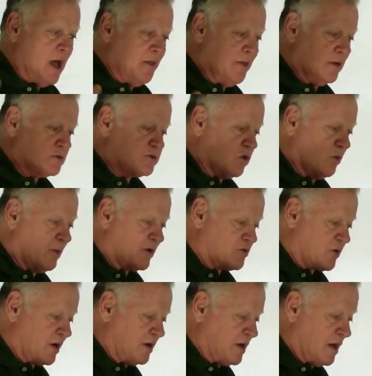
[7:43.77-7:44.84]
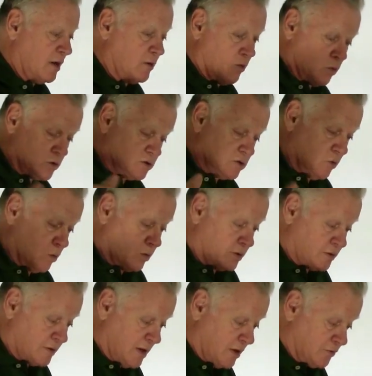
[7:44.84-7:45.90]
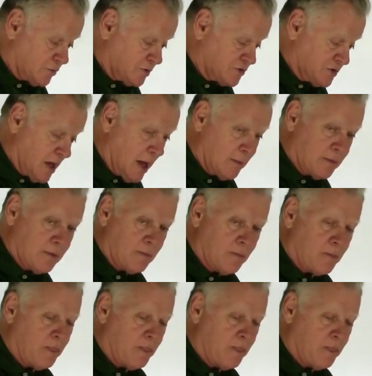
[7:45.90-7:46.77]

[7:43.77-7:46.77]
and they'll slow my train down or slow it down to a stop.